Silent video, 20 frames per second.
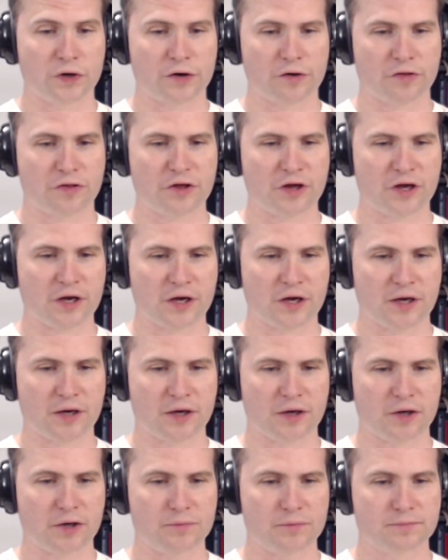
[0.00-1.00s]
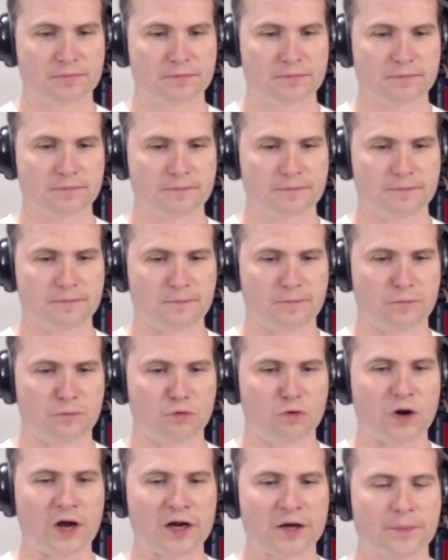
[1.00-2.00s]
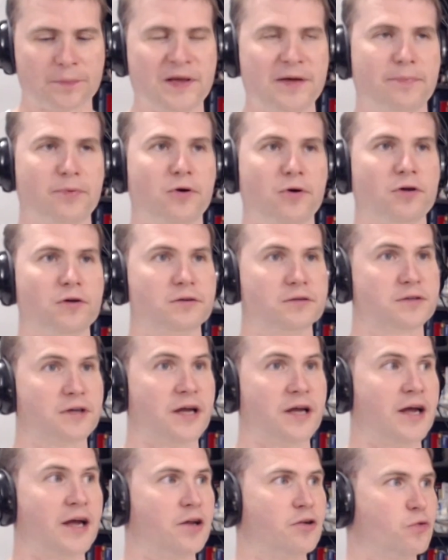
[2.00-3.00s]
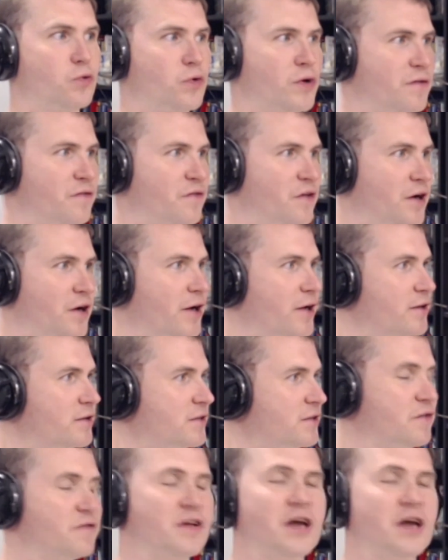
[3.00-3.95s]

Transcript: the rock people, and we've lived